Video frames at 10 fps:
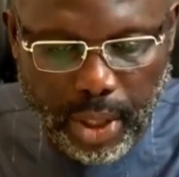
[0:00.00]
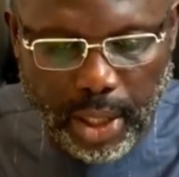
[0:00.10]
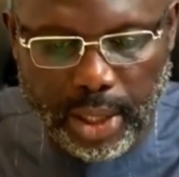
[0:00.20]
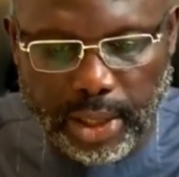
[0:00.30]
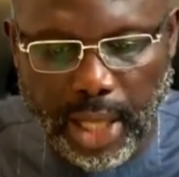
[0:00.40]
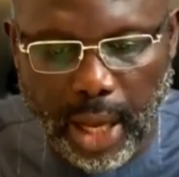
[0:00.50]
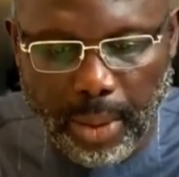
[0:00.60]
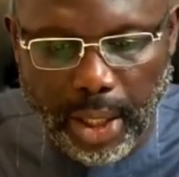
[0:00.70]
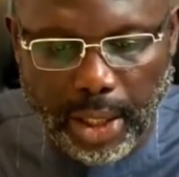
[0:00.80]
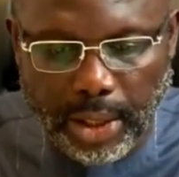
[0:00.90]
and
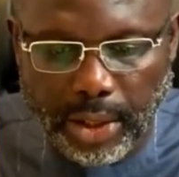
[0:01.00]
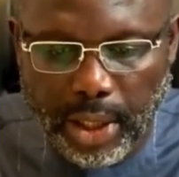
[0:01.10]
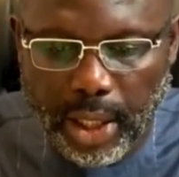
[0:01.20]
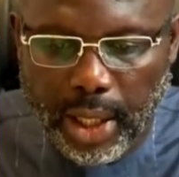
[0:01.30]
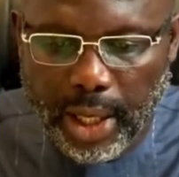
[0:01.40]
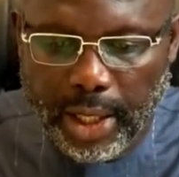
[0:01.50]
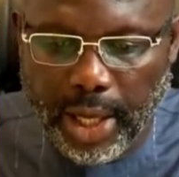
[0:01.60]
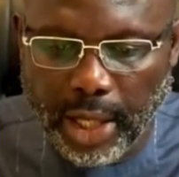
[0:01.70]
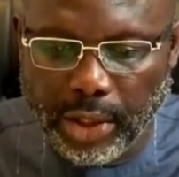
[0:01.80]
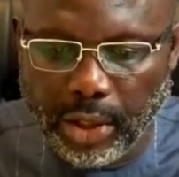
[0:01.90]
established a
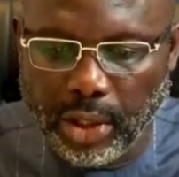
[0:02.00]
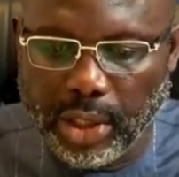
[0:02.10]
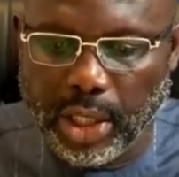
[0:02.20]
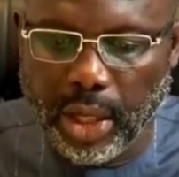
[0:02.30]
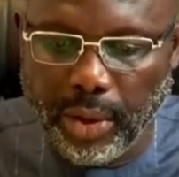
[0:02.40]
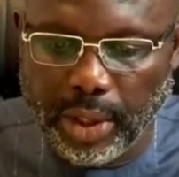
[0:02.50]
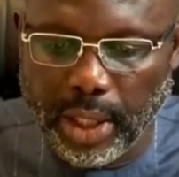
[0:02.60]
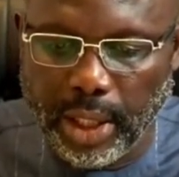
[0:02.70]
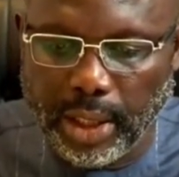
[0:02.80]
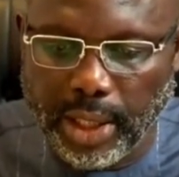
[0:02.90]
national
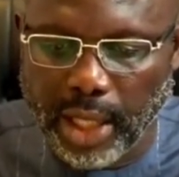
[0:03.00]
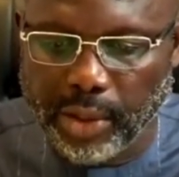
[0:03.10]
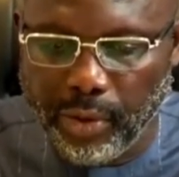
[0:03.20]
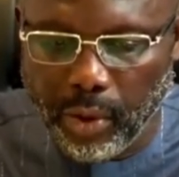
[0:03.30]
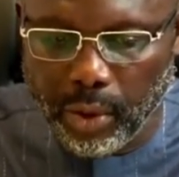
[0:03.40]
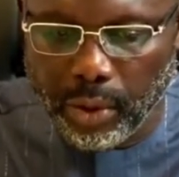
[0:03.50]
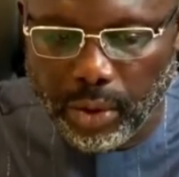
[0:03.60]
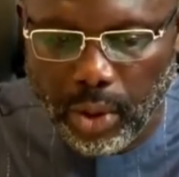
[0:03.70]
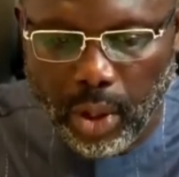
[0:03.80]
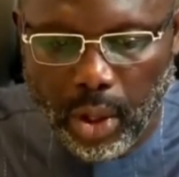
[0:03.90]
security task force
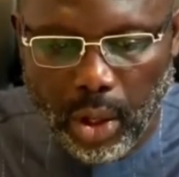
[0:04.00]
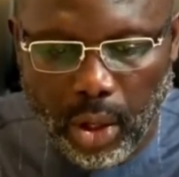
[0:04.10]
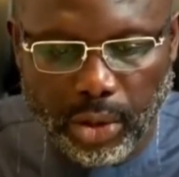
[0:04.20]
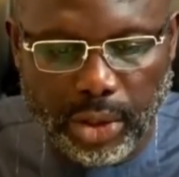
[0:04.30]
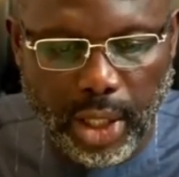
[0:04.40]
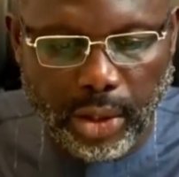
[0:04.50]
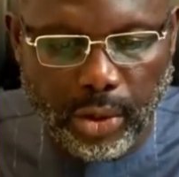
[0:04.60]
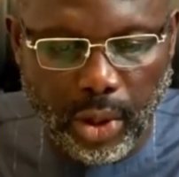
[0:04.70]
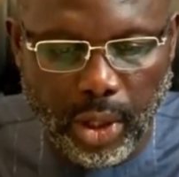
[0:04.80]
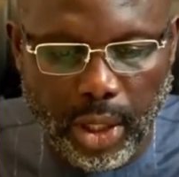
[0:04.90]
on
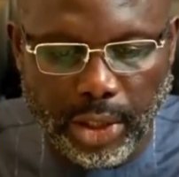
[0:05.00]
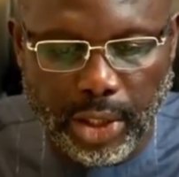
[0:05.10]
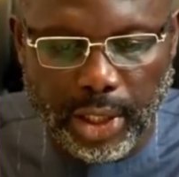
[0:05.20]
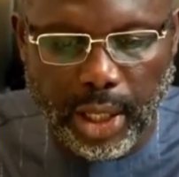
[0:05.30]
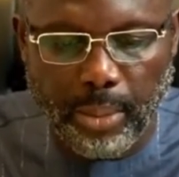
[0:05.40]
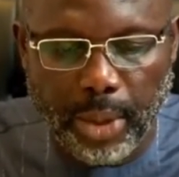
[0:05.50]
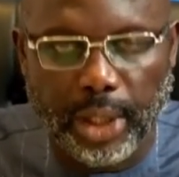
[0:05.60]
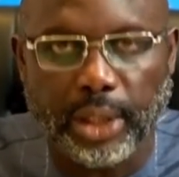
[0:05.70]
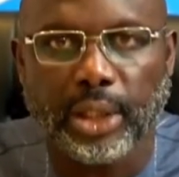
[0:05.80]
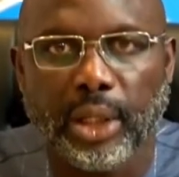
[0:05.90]
sexual and
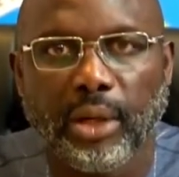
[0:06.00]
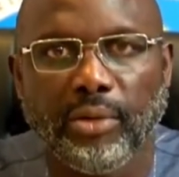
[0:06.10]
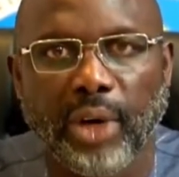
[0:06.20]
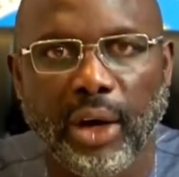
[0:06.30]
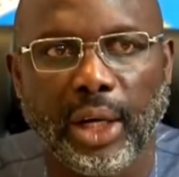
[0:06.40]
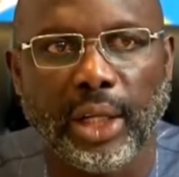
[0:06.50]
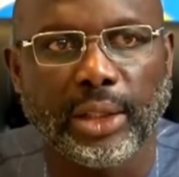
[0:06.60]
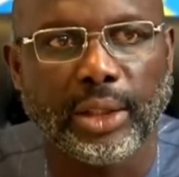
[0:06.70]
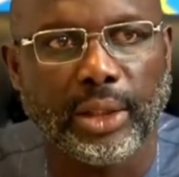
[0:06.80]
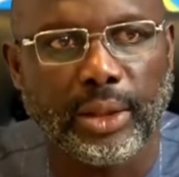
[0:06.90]
gender-based violence.